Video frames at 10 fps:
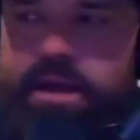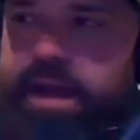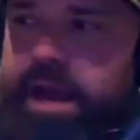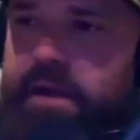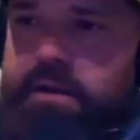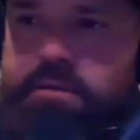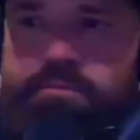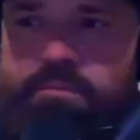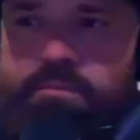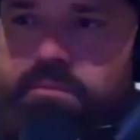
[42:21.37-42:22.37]
And
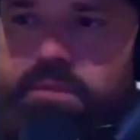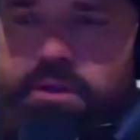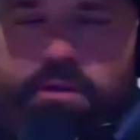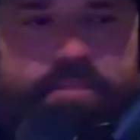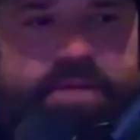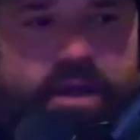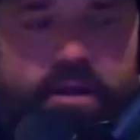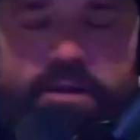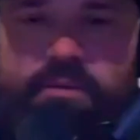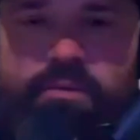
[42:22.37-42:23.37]
dude, I'm
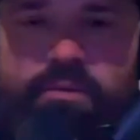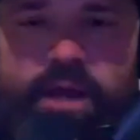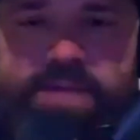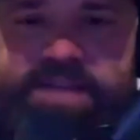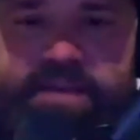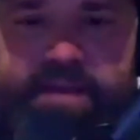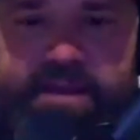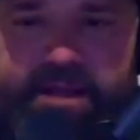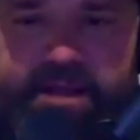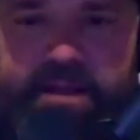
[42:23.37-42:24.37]
telling you, when I say they
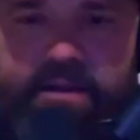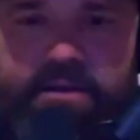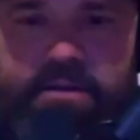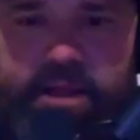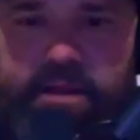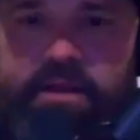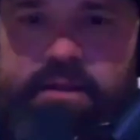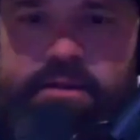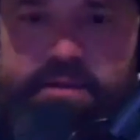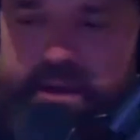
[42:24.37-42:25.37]
did it,
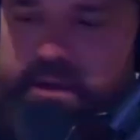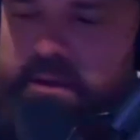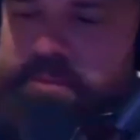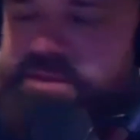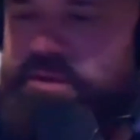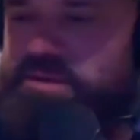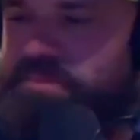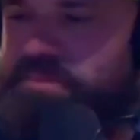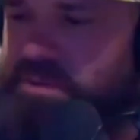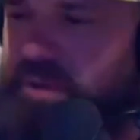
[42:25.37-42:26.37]
they did it. Let me show you this
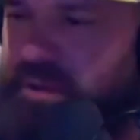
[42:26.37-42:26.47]
picture.